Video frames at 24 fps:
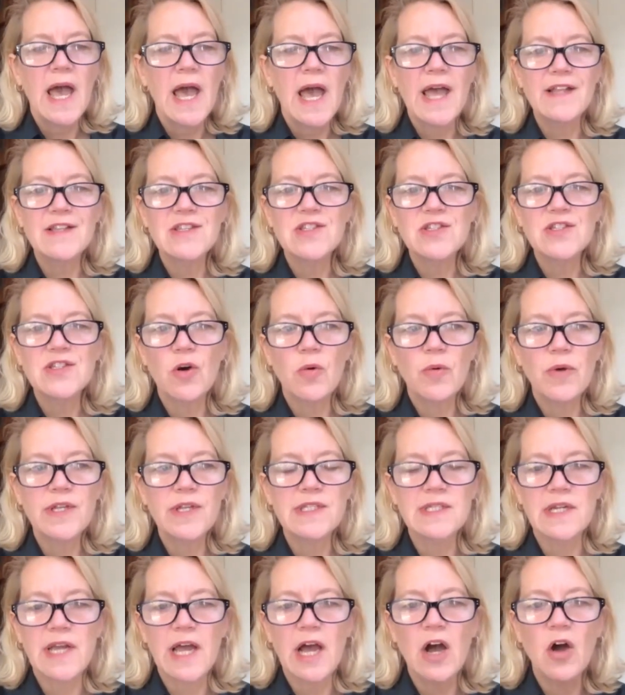And so
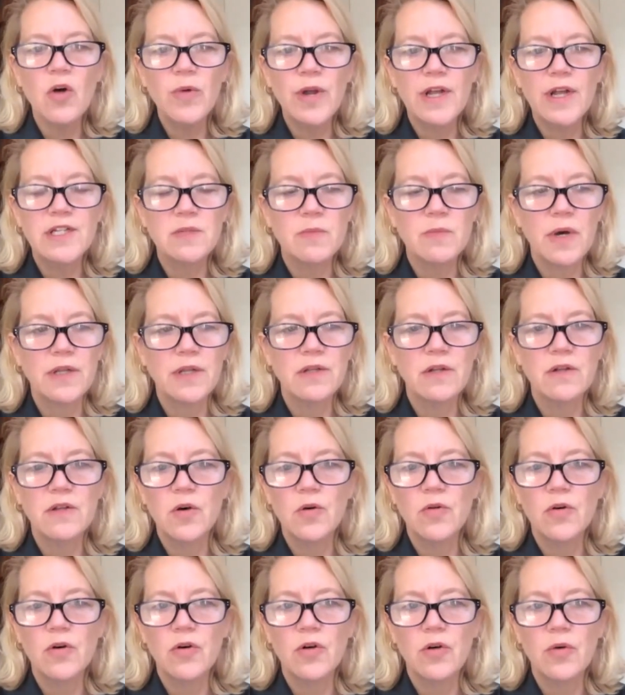it's an outrage among the
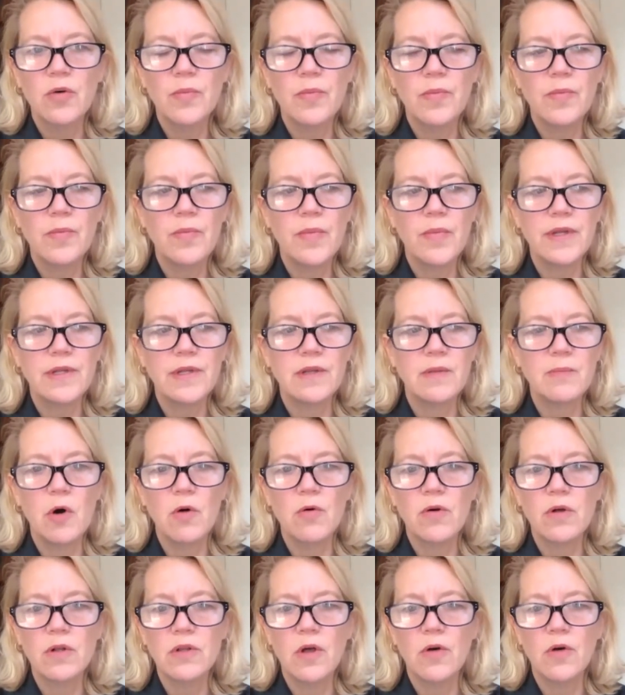local in the
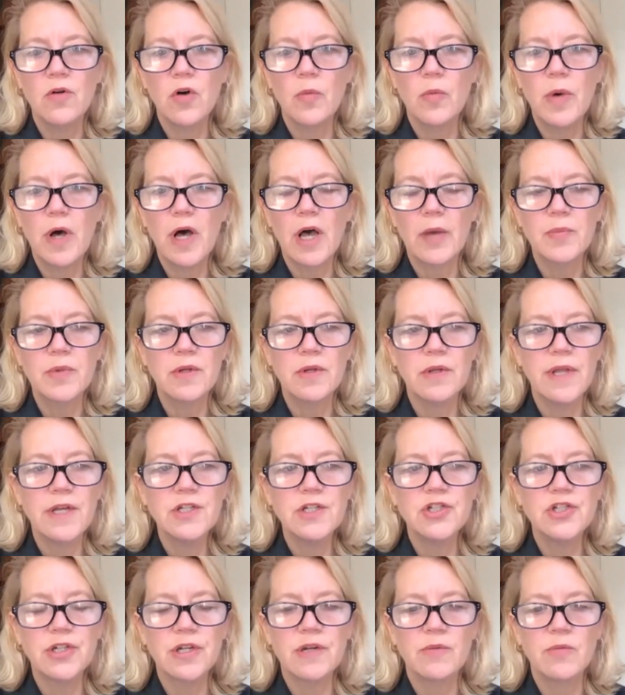local,
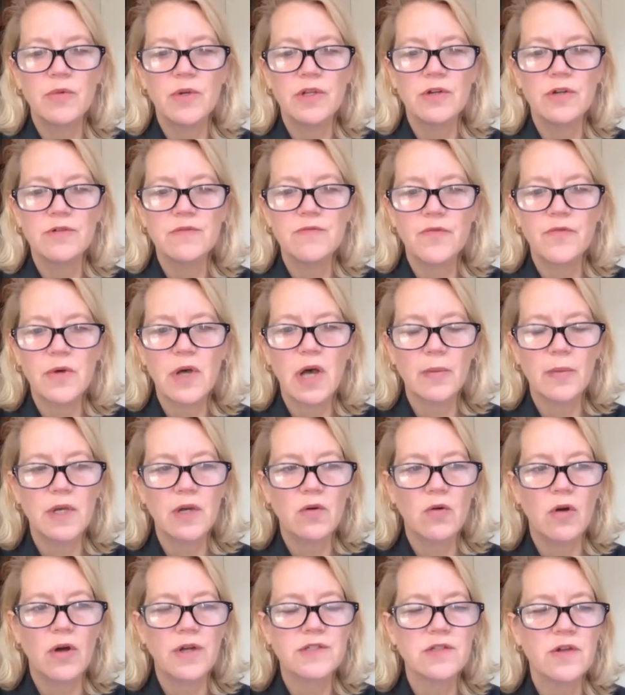population when they're coming
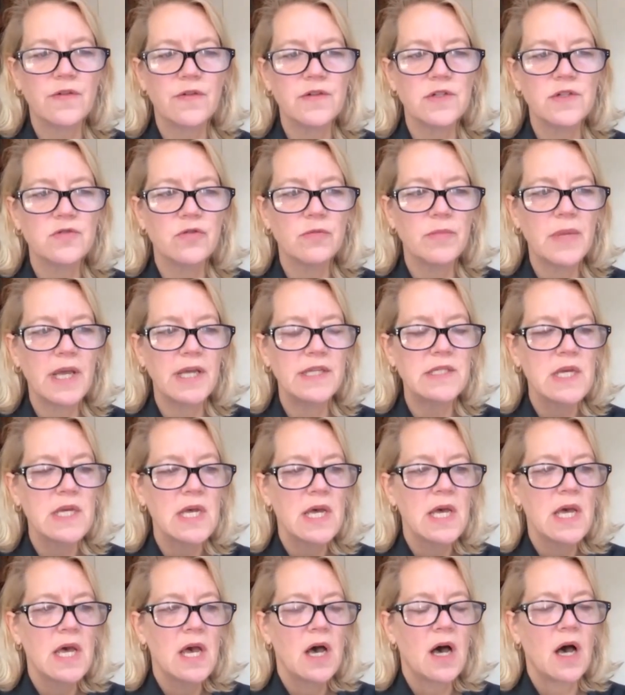across all these remains.
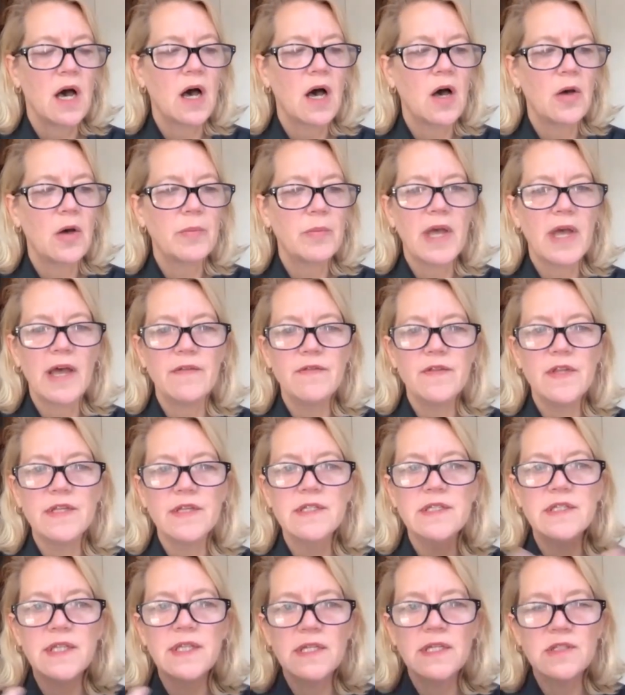Um, and
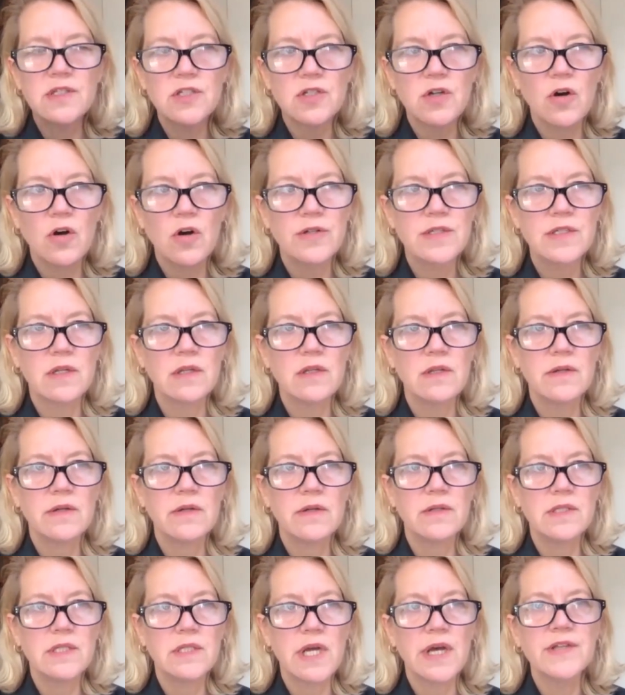this then starts, uh,
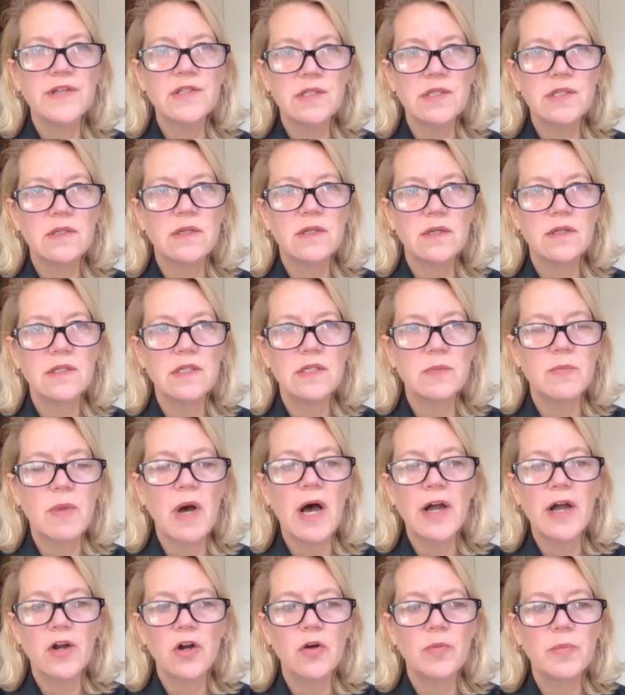does
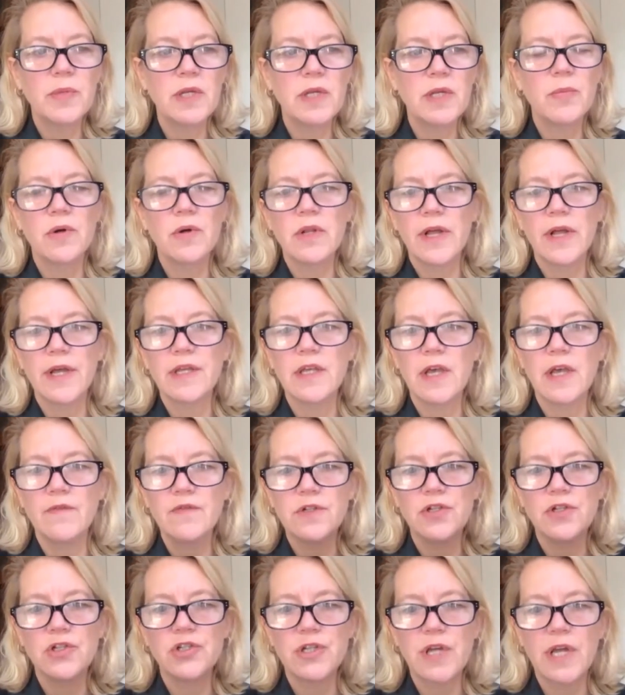inspire people like
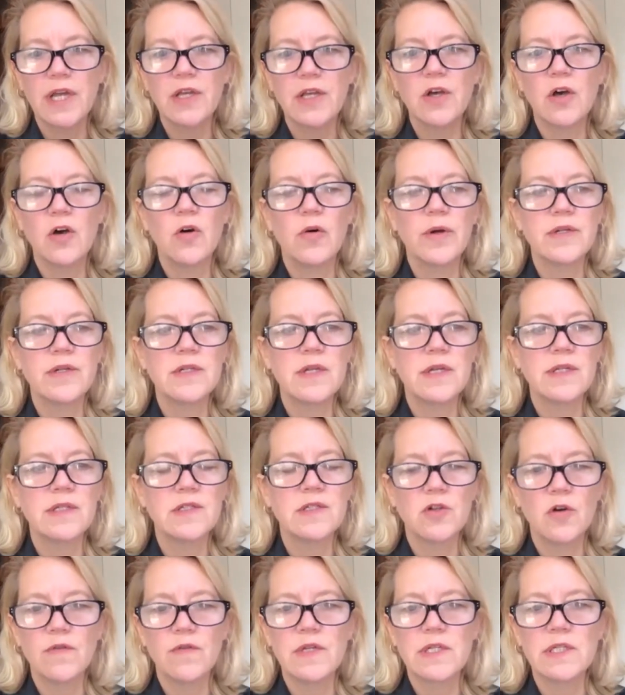Yevtushenko and, and
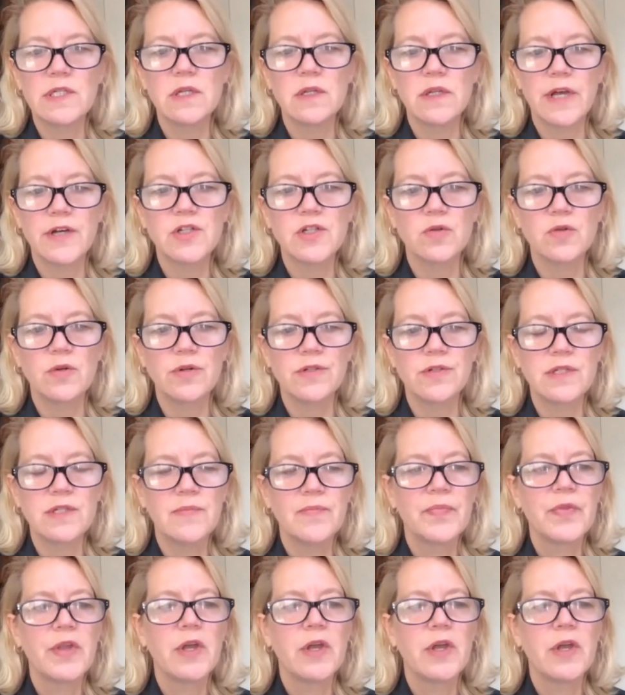Soviet intellectuals